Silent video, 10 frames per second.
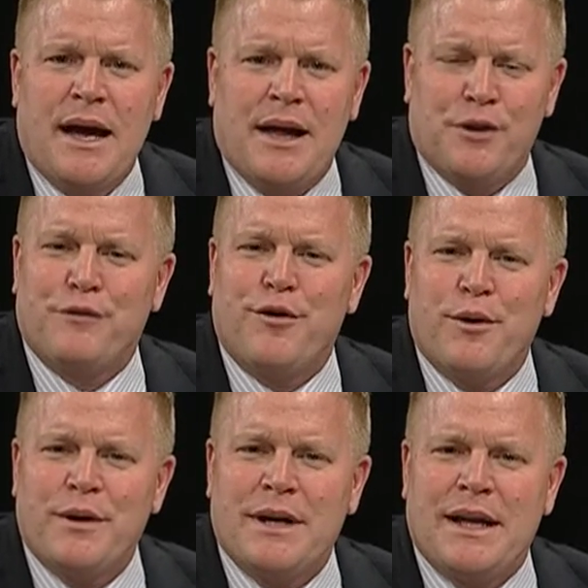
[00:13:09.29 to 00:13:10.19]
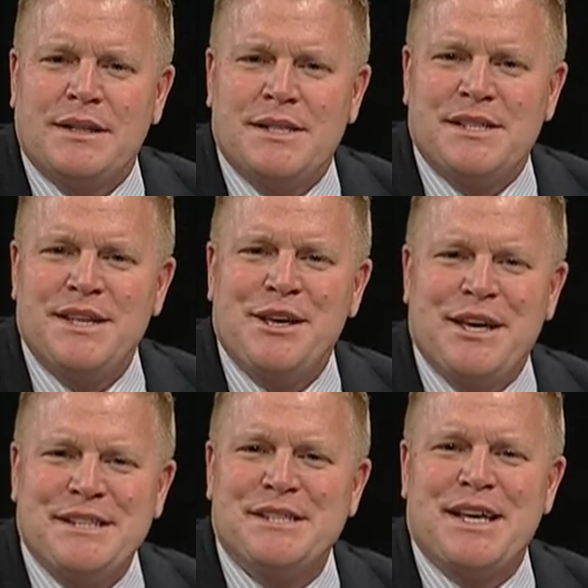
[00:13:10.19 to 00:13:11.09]
I look forward to seeing
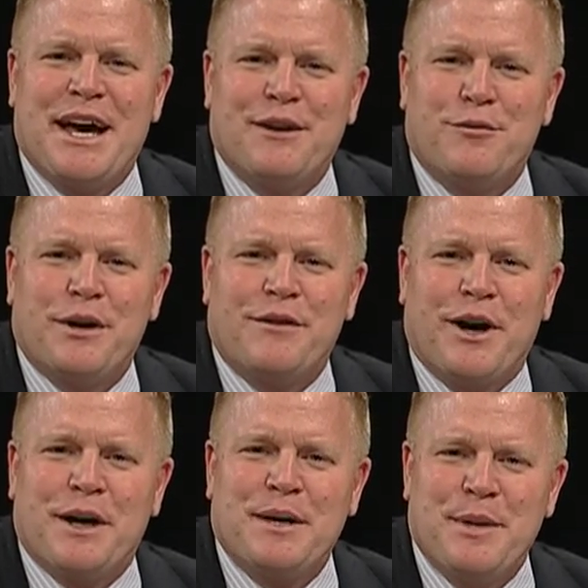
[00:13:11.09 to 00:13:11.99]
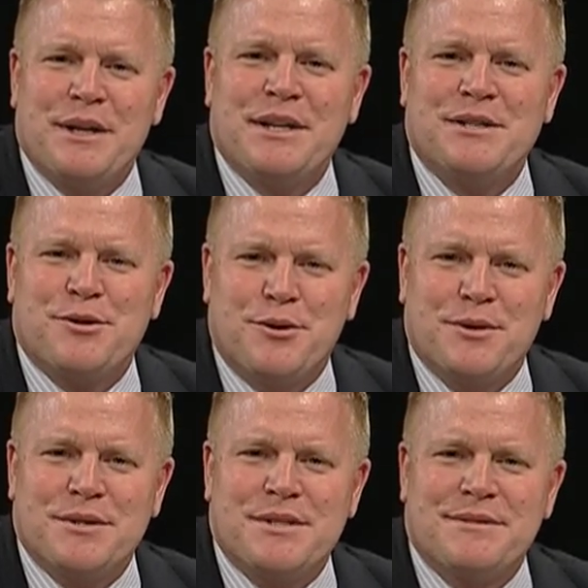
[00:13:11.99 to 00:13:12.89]
you inside of one of our community
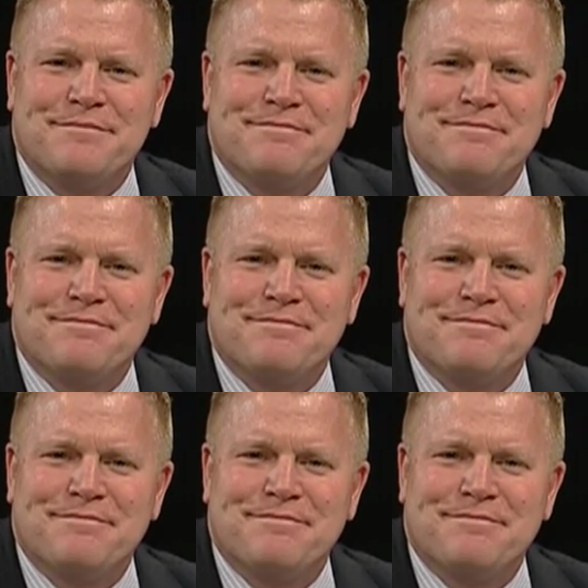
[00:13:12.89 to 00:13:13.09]
schools.